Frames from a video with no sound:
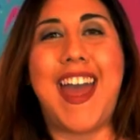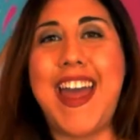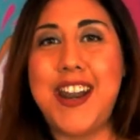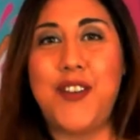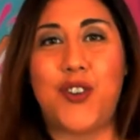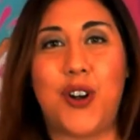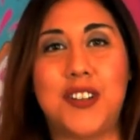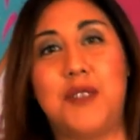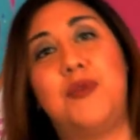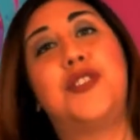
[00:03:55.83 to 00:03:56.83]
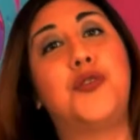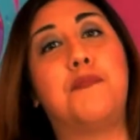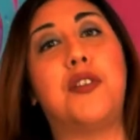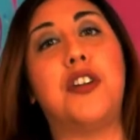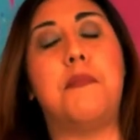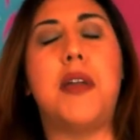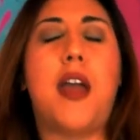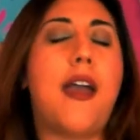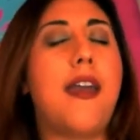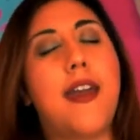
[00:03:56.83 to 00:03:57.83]
And of course it was super yummy.
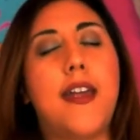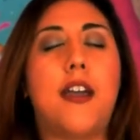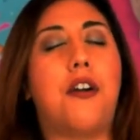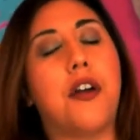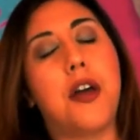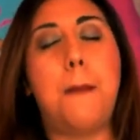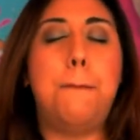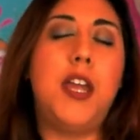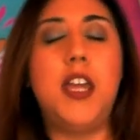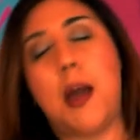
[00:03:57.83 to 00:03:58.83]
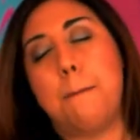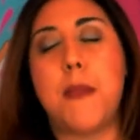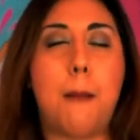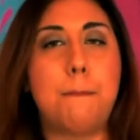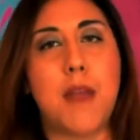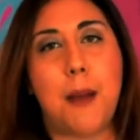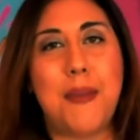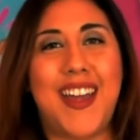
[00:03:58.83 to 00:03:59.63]
I ate it all up. Yum, yum, yum.